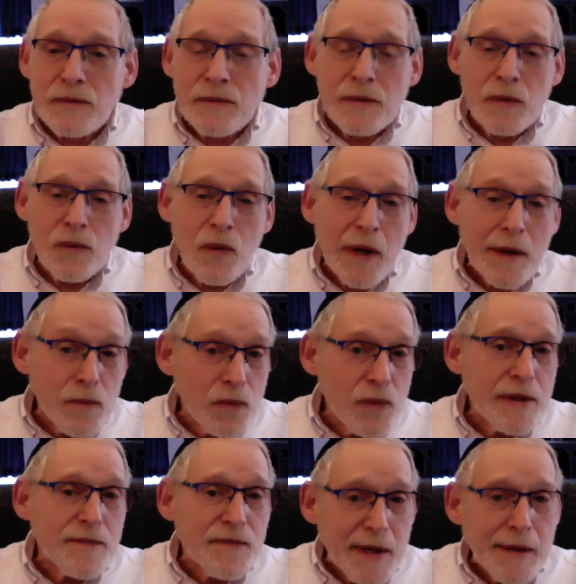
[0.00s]
when
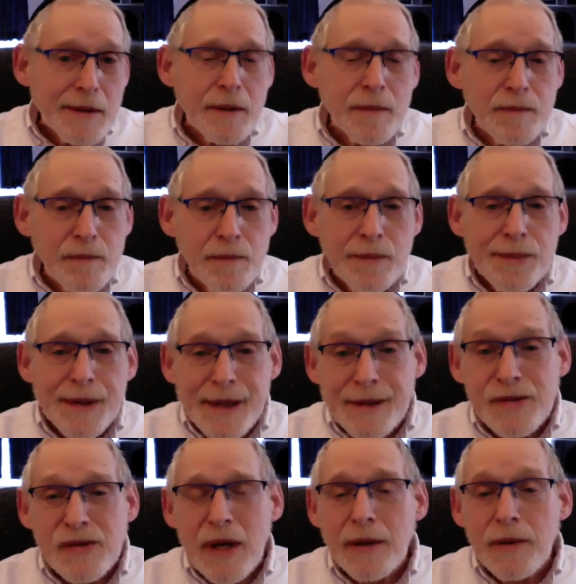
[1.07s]
we defeated the
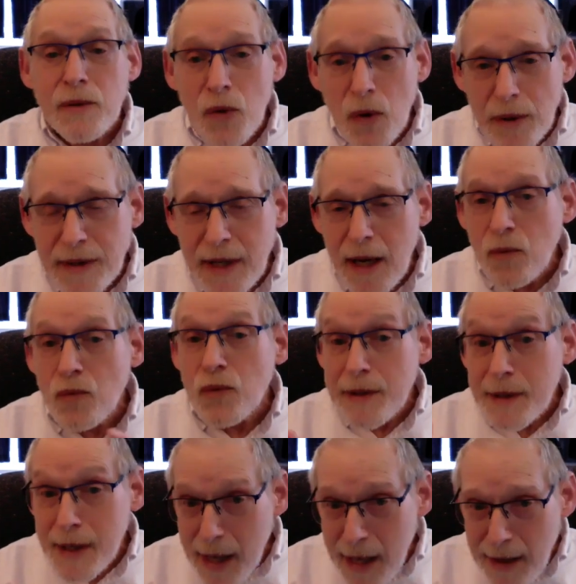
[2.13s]
British at Yorktown
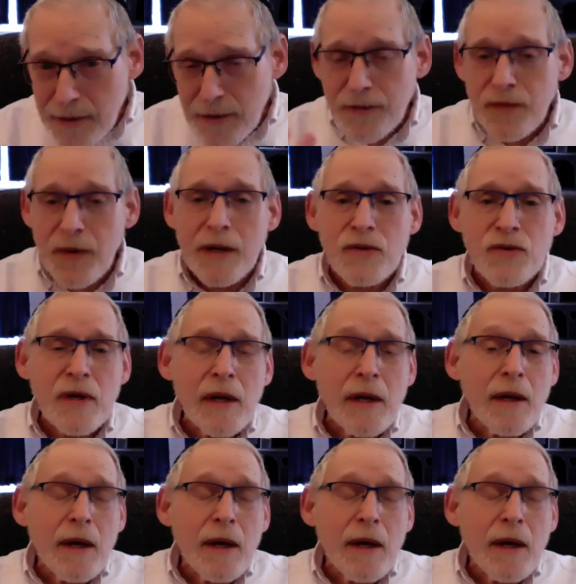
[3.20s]
with the aid of the French,